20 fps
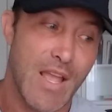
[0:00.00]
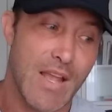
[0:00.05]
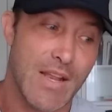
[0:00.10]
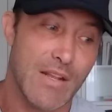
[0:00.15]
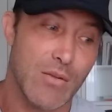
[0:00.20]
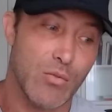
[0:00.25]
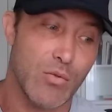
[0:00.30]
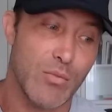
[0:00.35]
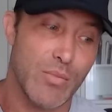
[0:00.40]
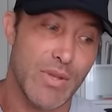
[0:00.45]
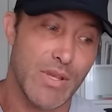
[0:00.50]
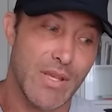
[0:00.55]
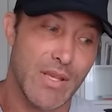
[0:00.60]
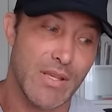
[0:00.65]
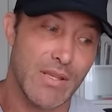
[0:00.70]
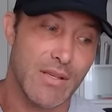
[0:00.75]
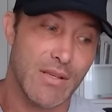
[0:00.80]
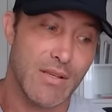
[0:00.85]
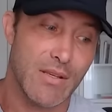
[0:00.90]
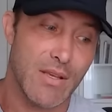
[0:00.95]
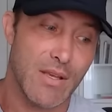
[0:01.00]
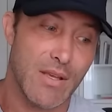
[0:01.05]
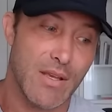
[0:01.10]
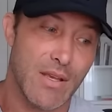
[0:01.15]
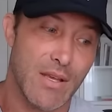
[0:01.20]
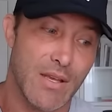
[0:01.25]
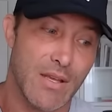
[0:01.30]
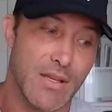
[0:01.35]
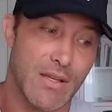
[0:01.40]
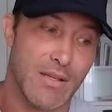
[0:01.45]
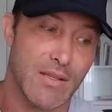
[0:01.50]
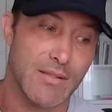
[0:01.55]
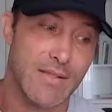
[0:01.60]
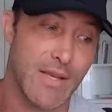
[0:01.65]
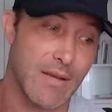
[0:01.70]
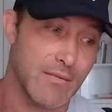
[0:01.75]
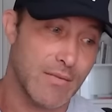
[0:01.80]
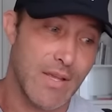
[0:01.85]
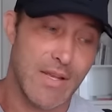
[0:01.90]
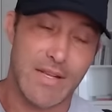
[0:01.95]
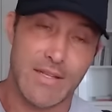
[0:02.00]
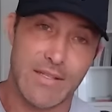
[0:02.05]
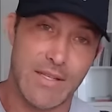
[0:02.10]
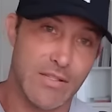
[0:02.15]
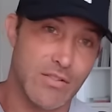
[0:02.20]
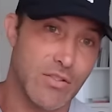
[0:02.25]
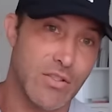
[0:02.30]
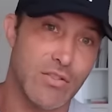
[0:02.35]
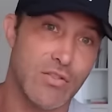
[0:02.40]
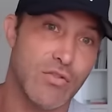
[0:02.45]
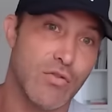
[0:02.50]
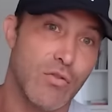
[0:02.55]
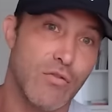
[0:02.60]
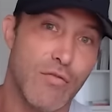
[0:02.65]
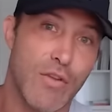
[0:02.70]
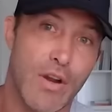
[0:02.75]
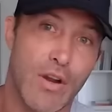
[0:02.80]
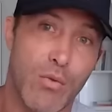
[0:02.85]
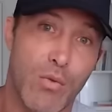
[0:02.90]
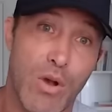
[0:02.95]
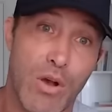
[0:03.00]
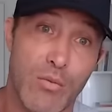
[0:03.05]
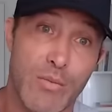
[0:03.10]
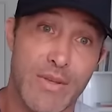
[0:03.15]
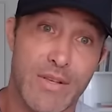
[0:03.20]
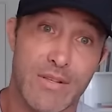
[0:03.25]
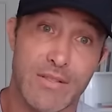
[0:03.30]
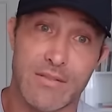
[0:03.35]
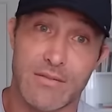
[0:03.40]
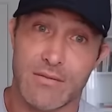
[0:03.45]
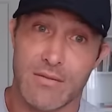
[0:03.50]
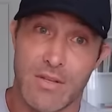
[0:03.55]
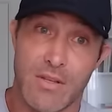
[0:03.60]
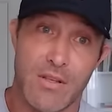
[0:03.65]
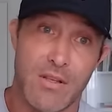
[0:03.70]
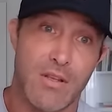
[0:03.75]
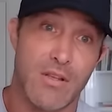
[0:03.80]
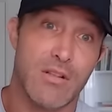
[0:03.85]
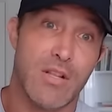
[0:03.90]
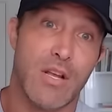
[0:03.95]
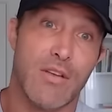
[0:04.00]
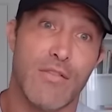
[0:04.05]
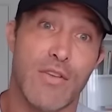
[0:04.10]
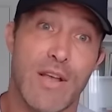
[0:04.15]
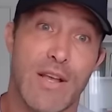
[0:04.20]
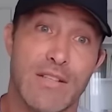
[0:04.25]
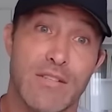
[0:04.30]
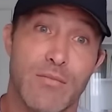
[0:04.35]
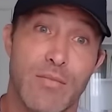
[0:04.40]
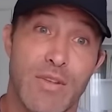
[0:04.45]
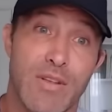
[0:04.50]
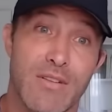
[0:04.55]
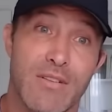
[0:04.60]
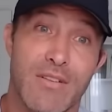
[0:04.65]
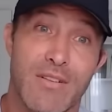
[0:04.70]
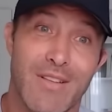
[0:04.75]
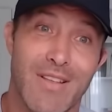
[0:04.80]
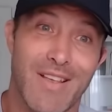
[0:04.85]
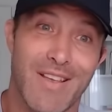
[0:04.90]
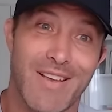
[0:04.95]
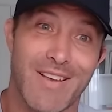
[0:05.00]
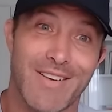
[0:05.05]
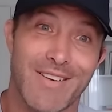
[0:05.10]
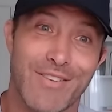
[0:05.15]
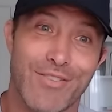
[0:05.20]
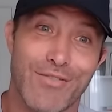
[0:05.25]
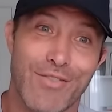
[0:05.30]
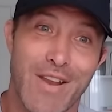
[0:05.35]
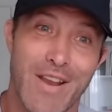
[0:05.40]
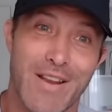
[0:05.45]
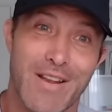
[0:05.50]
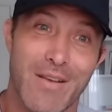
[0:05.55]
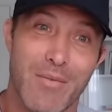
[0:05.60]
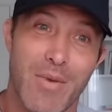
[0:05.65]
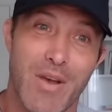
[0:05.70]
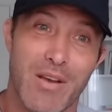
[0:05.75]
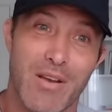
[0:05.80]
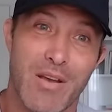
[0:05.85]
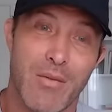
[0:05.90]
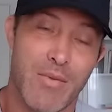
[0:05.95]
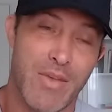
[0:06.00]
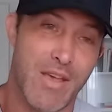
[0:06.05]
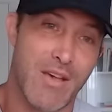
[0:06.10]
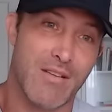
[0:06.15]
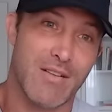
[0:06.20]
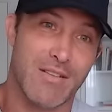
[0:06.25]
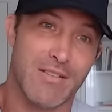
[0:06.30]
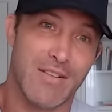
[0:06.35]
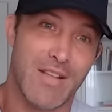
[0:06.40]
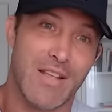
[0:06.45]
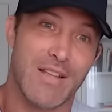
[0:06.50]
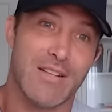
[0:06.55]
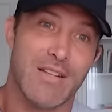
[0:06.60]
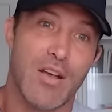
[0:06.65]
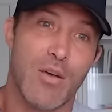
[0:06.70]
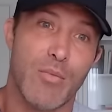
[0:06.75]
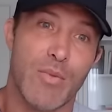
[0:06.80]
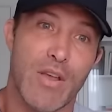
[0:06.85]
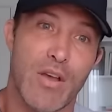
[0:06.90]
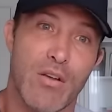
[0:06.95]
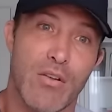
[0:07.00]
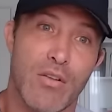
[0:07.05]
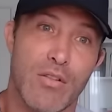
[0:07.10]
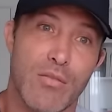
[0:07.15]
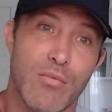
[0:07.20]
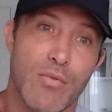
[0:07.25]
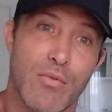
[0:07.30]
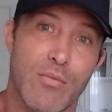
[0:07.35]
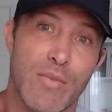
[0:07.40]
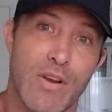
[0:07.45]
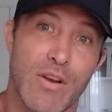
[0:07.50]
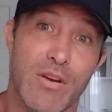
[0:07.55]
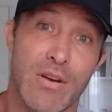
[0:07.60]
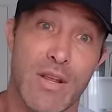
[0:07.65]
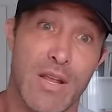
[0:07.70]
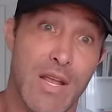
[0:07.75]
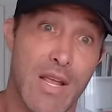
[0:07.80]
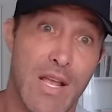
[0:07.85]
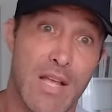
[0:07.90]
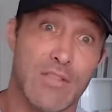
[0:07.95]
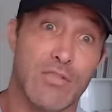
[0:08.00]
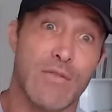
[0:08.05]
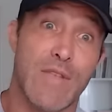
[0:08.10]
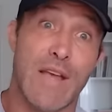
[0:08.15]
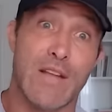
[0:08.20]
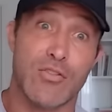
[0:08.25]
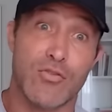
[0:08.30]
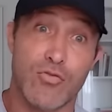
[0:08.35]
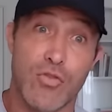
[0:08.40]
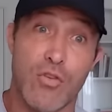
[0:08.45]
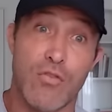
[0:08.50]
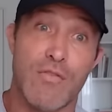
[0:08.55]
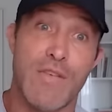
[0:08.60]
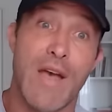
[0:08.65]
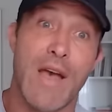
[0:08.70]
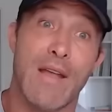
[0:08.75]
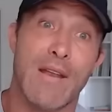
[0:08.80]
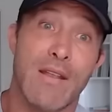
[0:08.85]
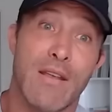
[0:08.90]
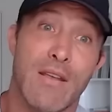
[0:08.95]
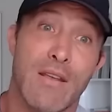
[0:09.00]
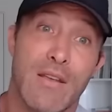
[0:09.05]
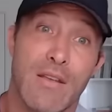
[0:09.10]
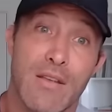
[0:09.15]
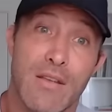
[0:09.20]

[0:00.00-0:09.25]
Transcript: it will be it's doing very well because a lot of you guys have been great about coming out and helping out on the premiere, and so that drove that